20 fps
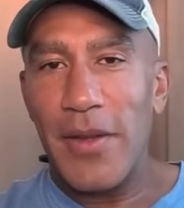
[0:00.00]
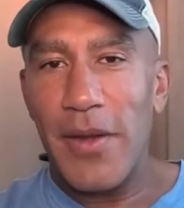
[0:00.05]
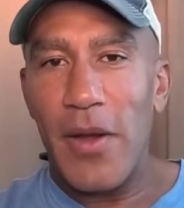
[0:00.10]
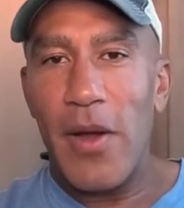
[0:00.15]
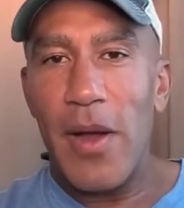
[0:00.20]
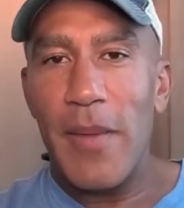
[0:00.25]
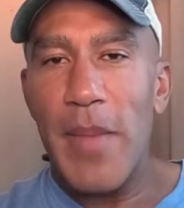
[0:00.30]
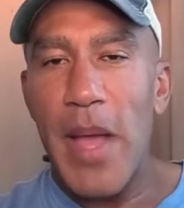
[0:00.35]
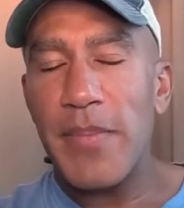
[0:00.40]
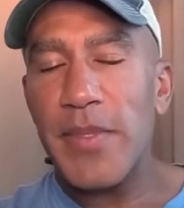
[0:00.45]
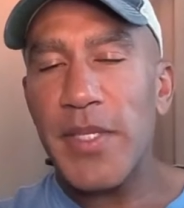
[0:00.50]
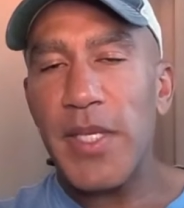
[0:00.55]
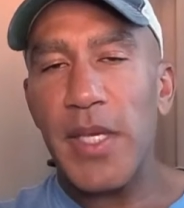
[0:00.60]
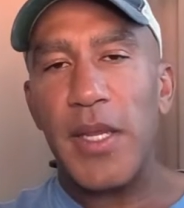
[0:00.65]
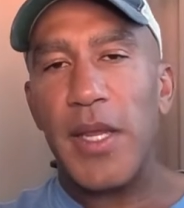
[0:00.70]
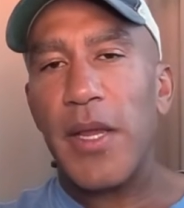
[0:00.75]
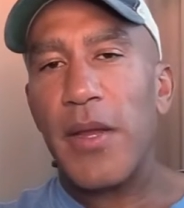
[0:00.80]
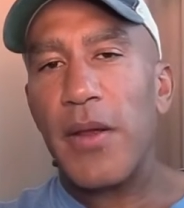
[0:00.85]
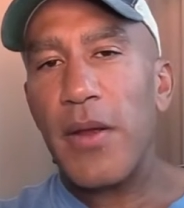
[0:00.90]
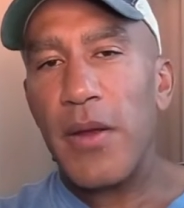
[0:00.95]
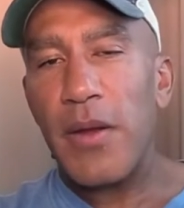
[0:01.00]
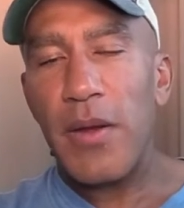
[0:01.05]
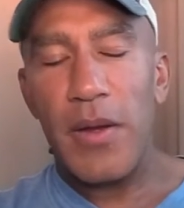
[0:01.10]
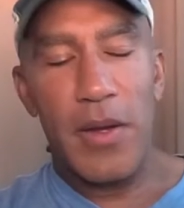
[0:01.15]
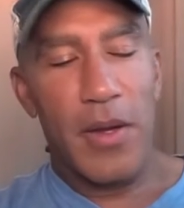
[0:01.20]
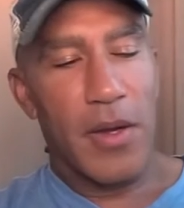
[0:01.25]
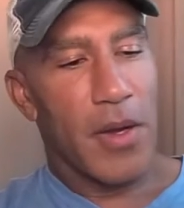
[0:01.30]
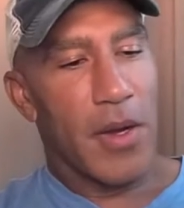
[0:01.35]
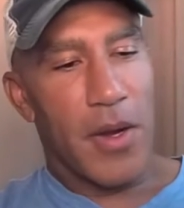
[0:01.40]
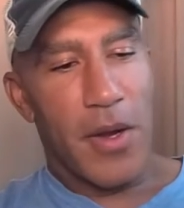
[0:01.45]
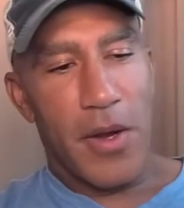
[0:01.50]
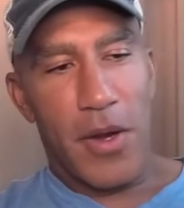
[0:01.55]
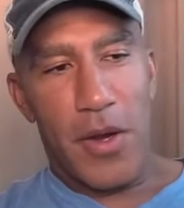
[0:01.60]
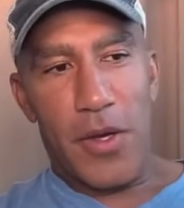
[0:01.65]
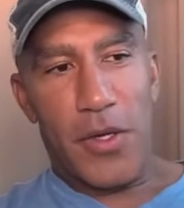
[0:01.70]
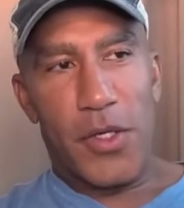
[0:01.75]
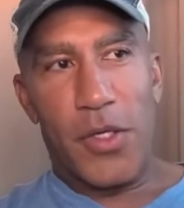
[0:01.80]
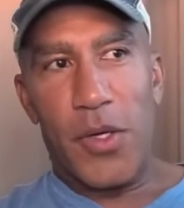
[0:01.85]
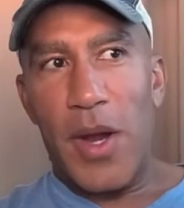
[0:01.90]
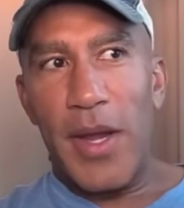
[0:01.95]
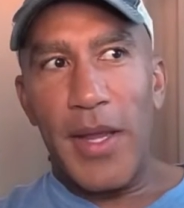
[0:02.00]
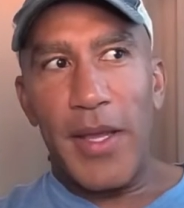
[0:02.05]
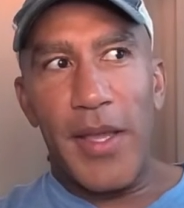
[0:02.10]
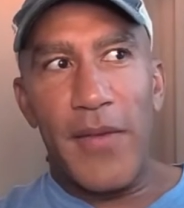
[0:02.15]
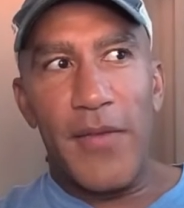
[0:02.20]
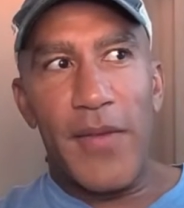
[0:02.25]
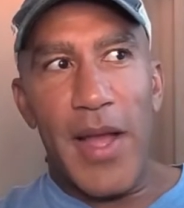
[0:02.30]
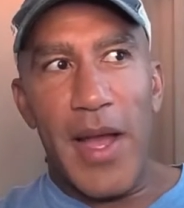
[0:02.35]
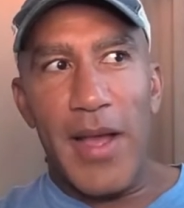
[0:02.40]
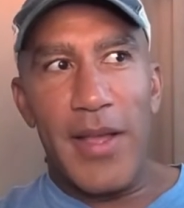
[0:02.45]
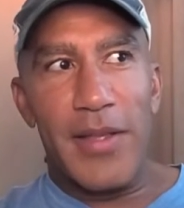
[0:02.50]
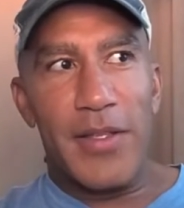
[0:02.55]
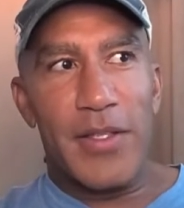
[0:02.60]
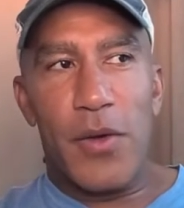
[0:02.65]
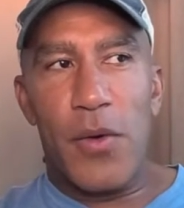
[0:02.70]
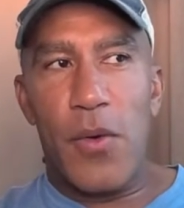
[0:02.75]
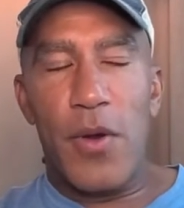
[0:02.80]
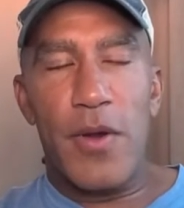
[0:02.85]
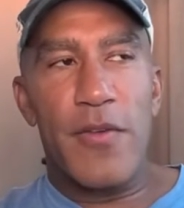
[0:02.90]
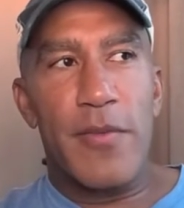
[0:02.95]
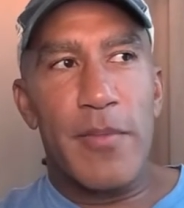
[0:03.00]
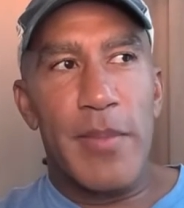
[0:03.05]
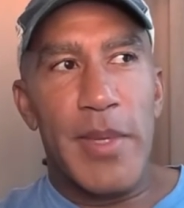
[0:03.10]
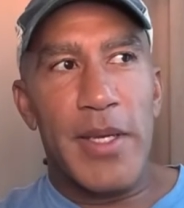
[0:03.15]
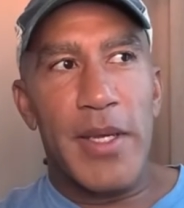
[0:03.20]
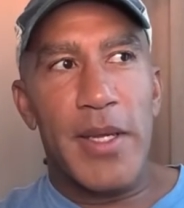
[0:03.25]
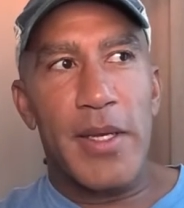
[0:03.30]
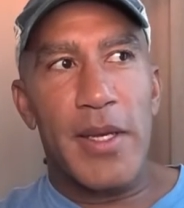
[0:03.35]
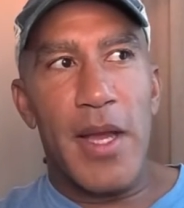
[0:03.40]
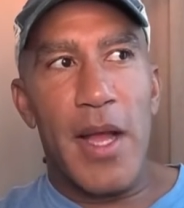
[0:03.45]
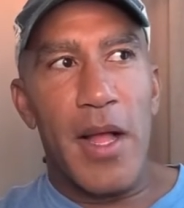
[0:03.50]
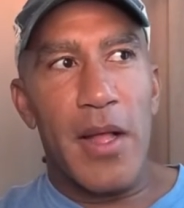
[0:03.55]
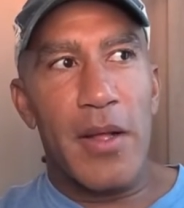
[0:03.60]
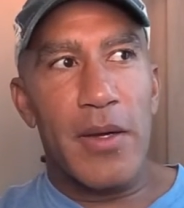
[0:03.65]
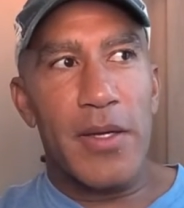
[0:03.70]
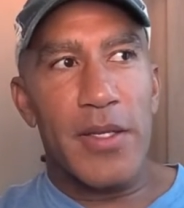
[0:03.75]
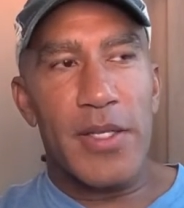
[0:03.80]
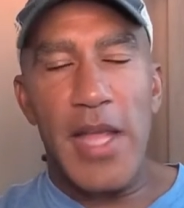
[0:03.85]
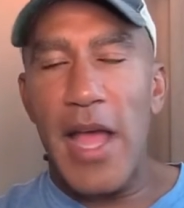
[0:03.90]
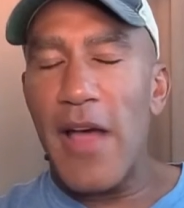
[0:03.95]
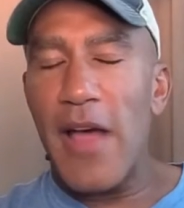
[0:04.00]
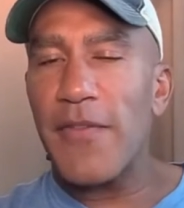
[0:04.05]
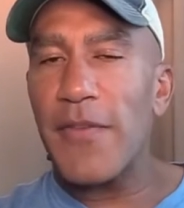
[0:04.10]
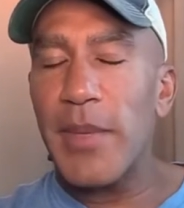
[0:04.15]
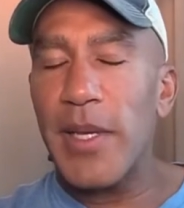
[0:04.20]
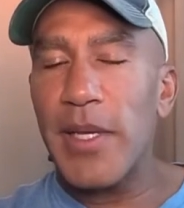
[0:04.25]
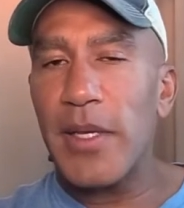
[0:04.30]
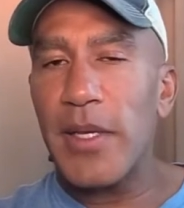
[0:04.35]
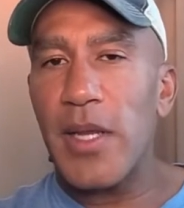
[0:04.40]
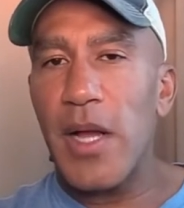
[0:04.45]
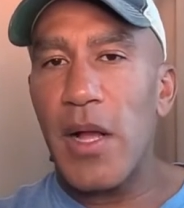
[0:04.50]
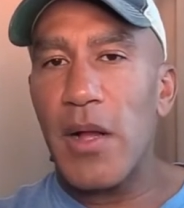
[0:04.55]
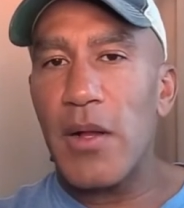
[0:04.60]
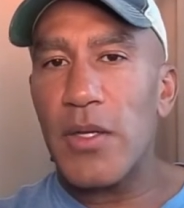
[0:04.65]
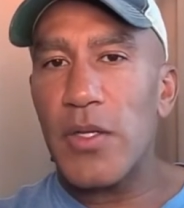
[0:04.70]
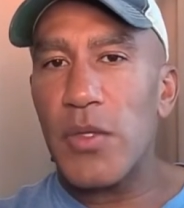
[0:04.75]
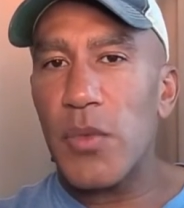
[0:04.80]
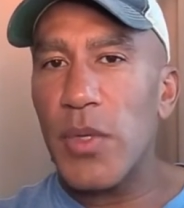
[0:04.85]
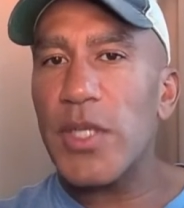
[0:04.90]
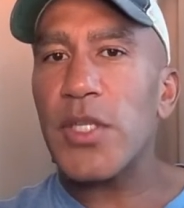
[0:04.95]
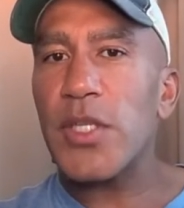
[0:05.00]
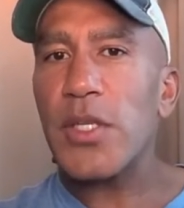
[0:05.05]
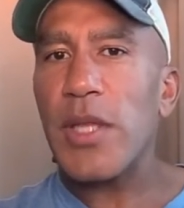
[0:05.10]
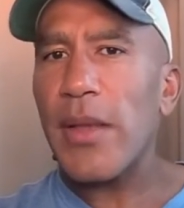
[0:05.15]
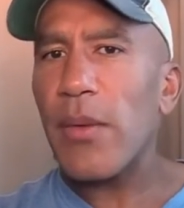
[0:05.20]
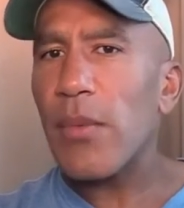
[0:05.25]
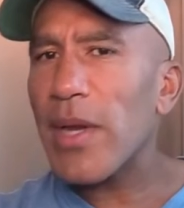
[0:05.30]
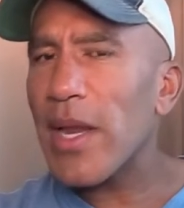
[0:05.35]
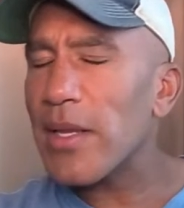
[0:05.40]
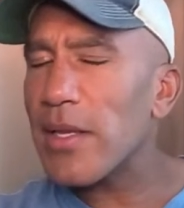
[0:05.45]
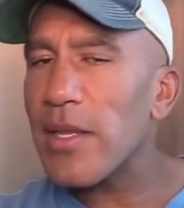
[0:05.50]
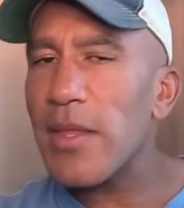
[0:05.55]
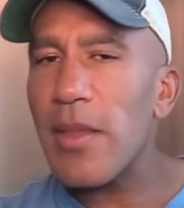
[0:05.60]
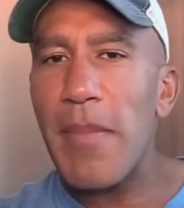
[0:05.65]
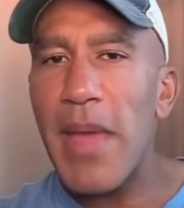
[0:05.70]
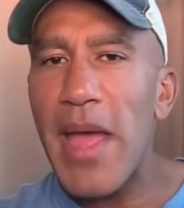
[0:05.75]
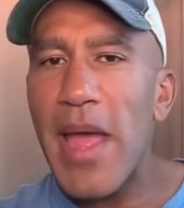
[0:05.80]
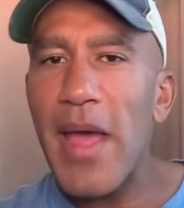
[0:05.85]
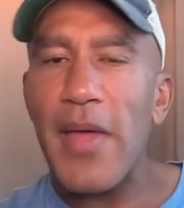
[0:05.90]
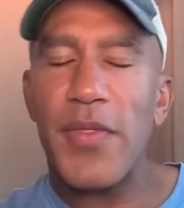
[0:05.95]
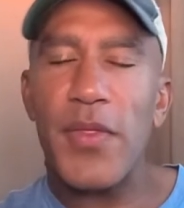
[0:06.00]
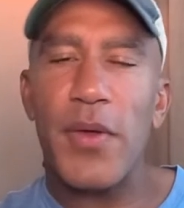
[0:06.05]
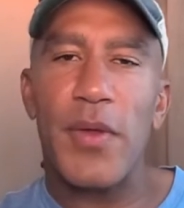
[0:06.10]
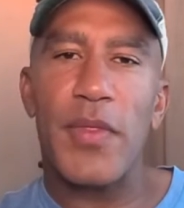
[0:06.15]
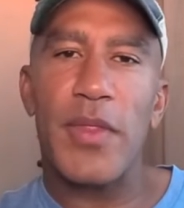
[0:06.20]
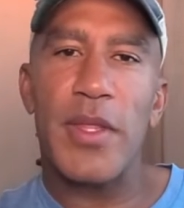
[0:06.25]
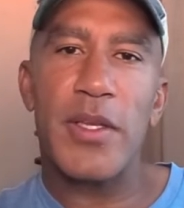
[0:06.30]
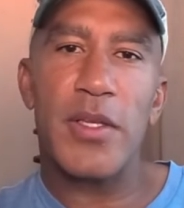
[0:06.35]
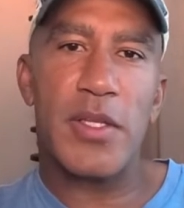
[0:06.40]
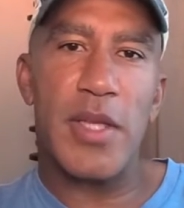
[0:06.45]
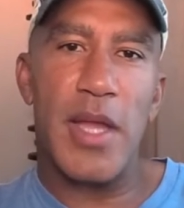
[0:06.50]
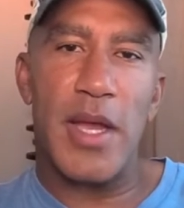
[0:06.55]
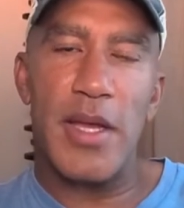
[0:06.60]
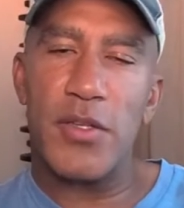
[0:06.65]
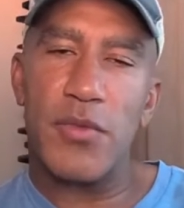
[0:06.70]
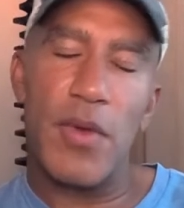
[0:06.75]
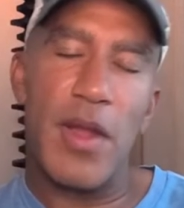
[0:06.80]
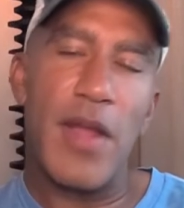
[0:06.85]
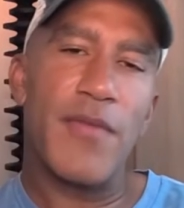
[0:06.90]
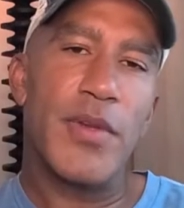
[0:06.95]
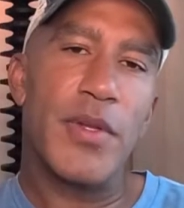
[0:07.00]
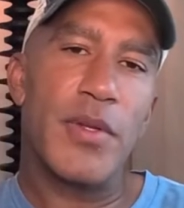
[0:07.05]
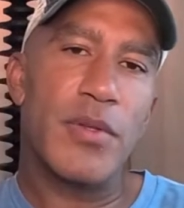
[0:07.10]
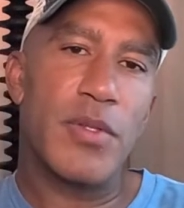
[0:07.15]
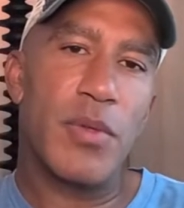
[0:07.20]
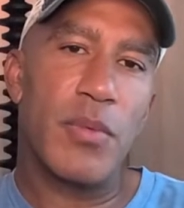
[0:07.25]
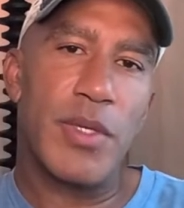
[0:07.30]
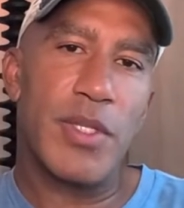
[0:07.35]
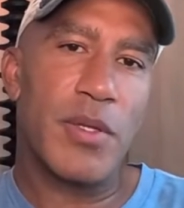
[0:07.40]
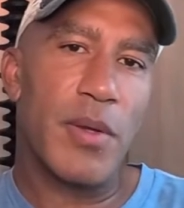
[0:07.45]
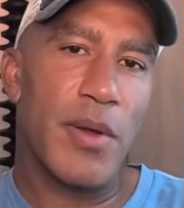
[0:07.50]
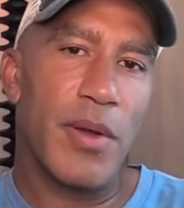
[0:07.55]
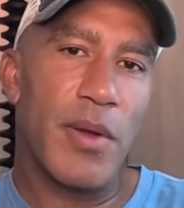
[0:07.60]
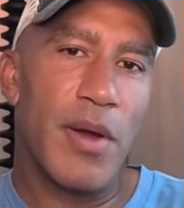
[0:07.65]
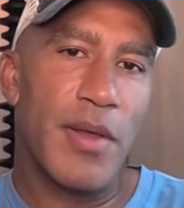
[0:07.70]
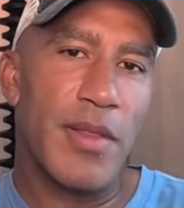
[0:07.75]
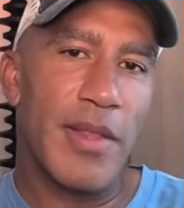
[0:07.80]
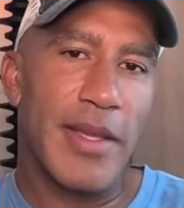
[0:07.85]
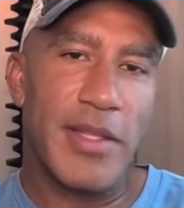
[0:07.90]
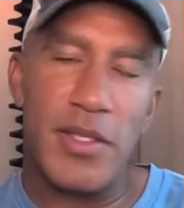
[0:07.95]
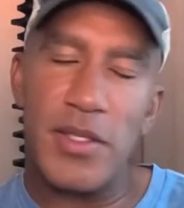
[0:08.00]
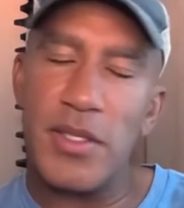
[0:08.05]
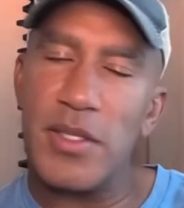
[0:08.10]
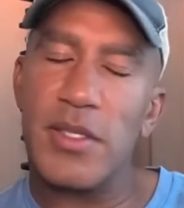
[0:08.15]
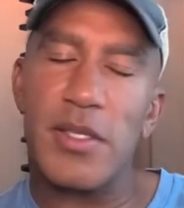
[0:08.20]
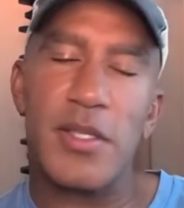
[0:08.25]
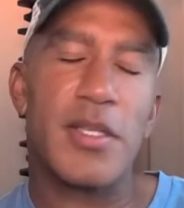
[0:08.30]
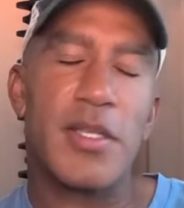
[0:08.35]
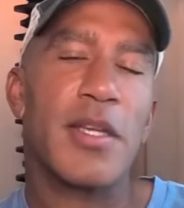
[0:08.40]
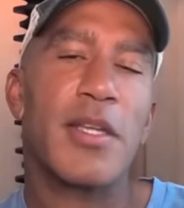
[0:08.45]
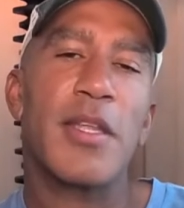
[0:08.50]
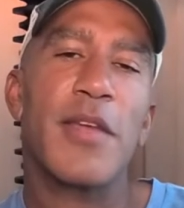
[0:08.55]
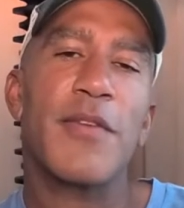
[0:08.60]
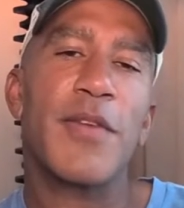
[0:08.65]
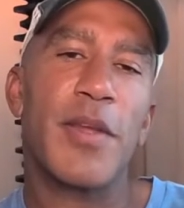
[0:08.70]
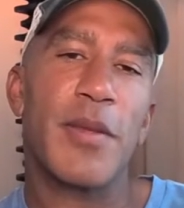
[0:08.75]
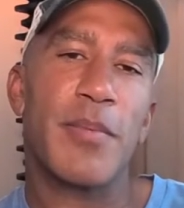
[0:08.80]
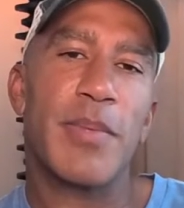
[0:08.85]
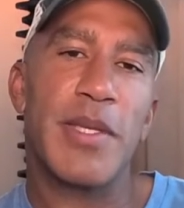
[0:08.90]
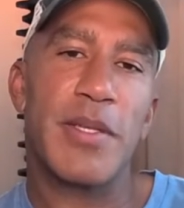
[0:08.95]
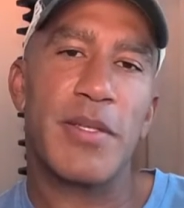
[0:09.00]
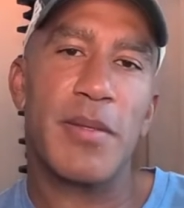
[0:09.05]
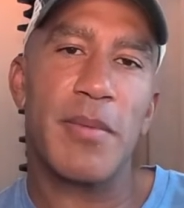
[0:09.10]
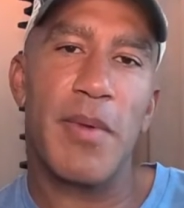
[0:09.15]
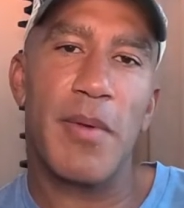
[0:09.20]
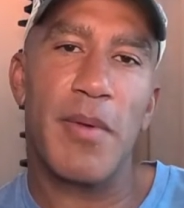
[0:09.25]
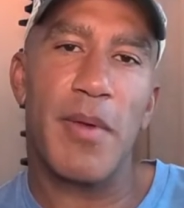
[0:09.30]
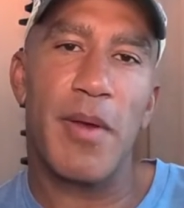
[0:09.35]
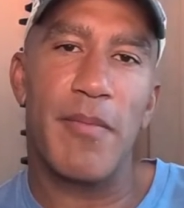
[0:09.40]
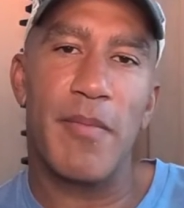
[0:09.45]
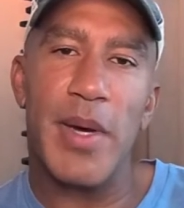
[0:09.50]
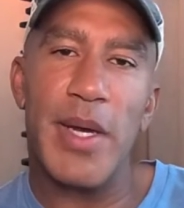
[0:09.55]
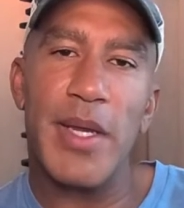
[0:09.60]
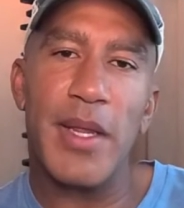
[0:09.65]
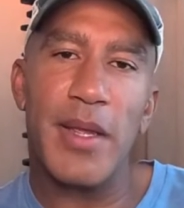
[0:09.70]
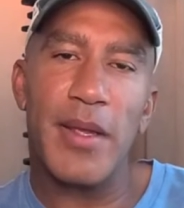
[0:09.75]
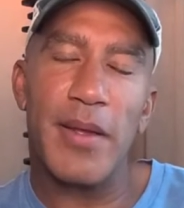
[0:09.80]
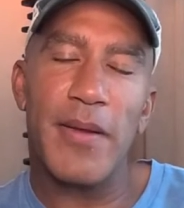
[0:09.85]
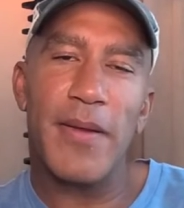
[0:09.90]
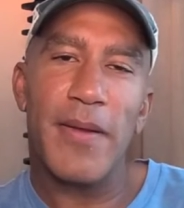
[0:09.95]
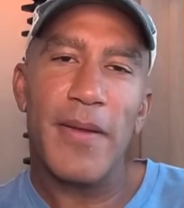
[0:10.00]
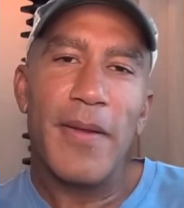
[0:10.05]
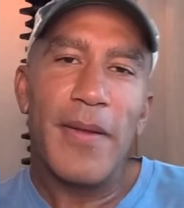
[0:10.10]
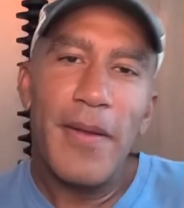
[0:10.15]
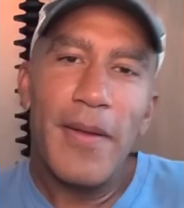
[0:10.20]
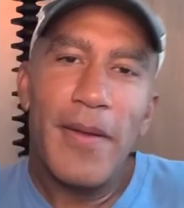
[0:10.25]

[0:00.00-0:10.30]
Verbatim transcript: You know, I'm, I'm sitting here trying to give guys a quarter of a million dollars, half a million dollars, which, like, when I did the math on these guys' revenues and what's going on, like, this is a significant piece of, of money,